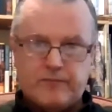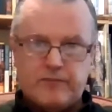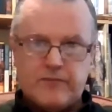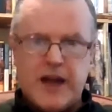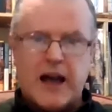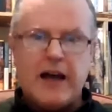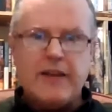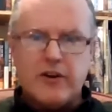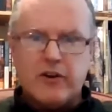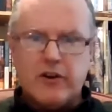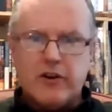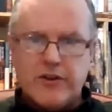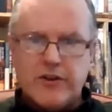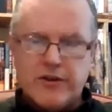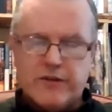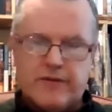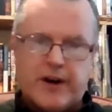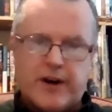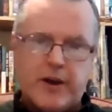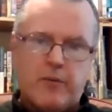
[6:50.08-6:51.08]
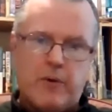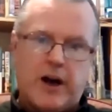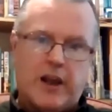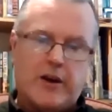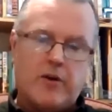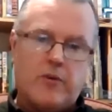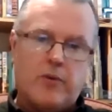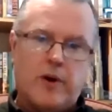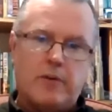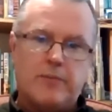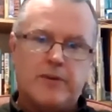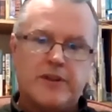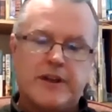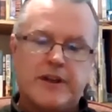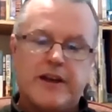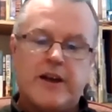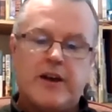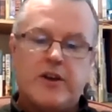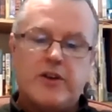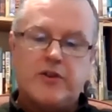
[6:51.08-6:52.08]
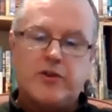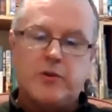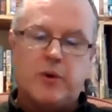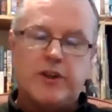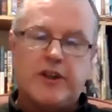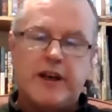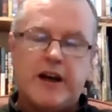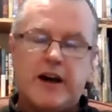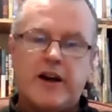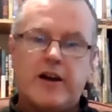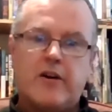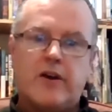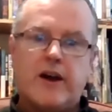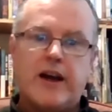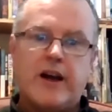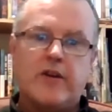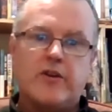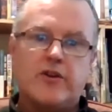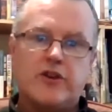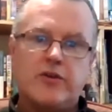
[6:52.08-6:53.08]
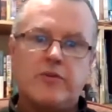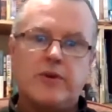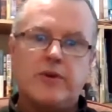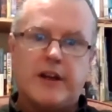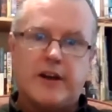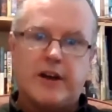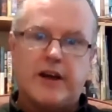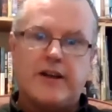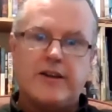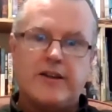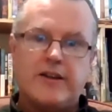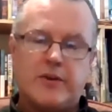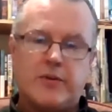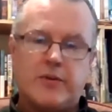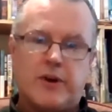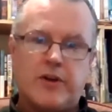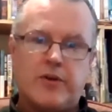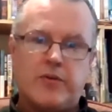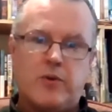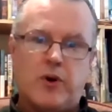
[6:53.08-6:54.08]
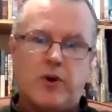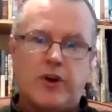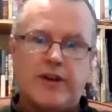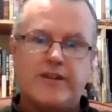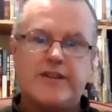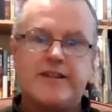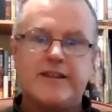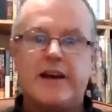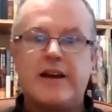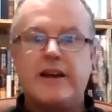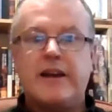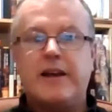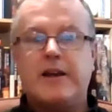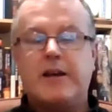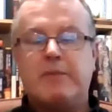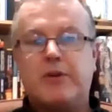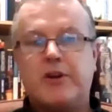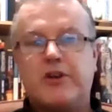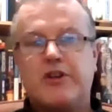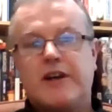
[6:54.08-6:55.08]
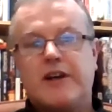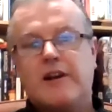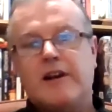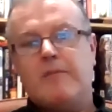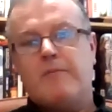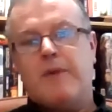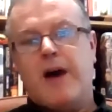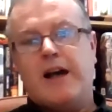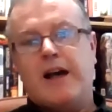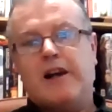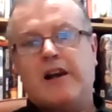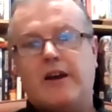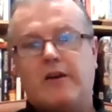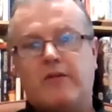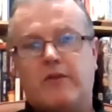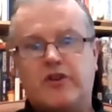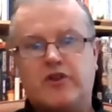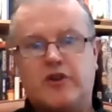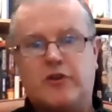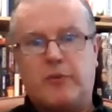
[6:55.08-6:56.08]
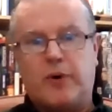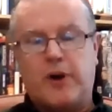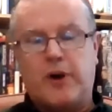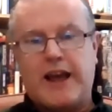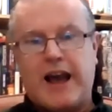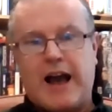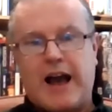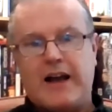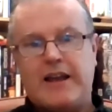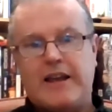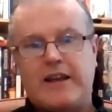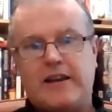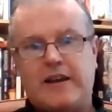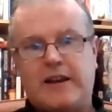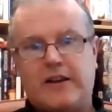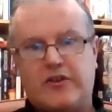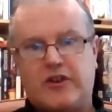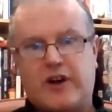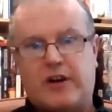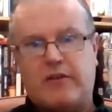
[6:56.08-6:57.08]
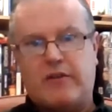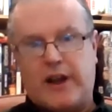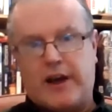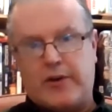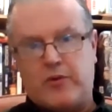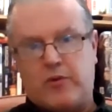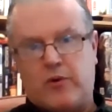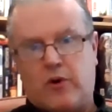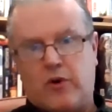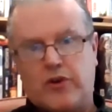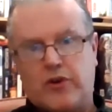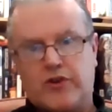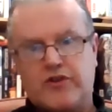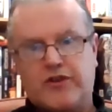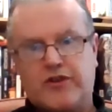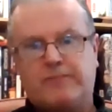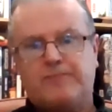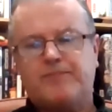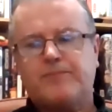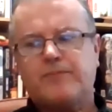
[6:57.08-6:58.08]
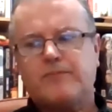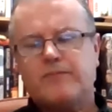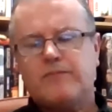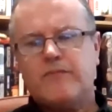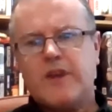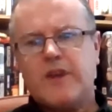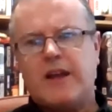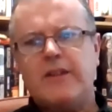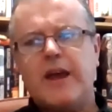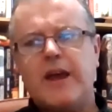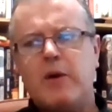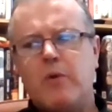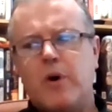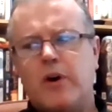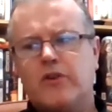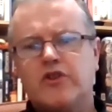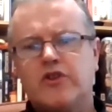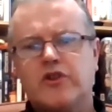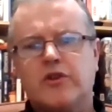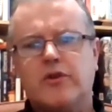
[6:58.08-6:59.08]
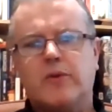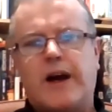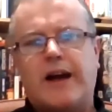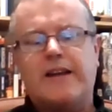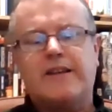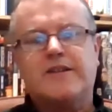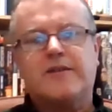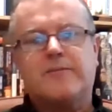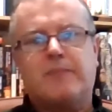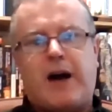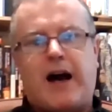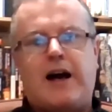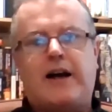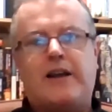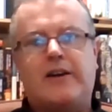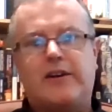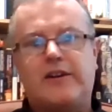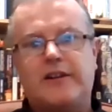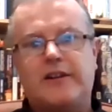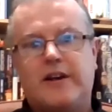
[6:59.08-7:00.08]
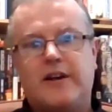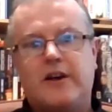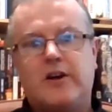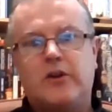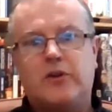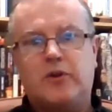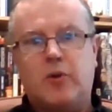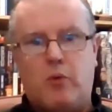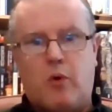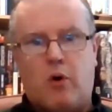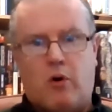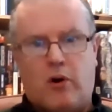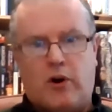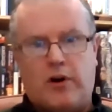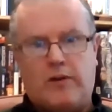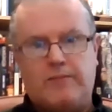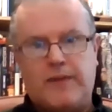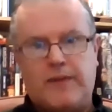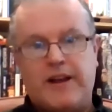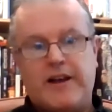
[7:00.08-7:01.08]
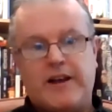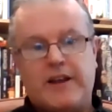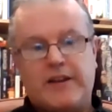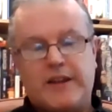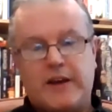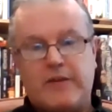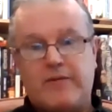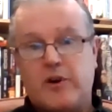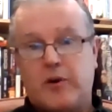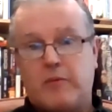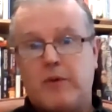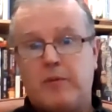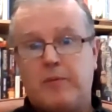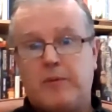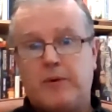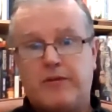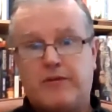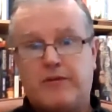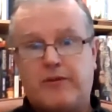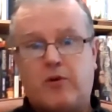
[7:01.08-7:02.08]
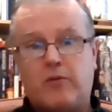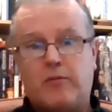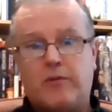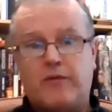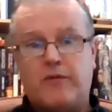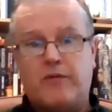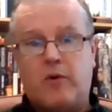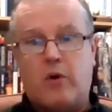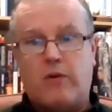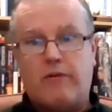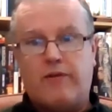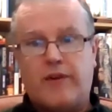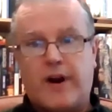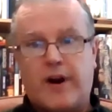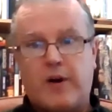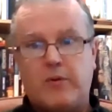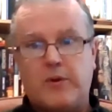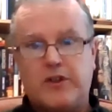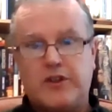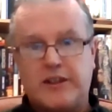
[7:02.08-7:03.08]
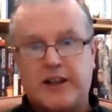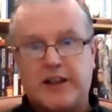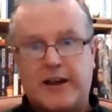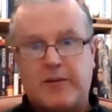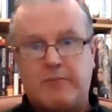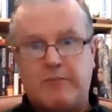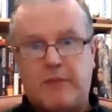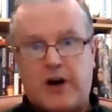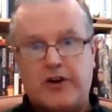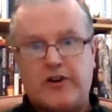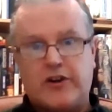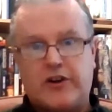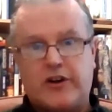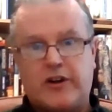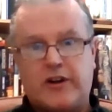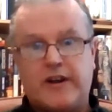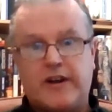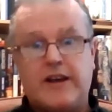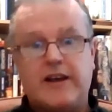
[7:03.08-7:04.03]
and they're also very well equipped. So what the IRA are doing in 1921 is, particularly men like Richard Mulcahy in General Headquarters, they want to expand the war. They've come up with a form of warfare which is like modern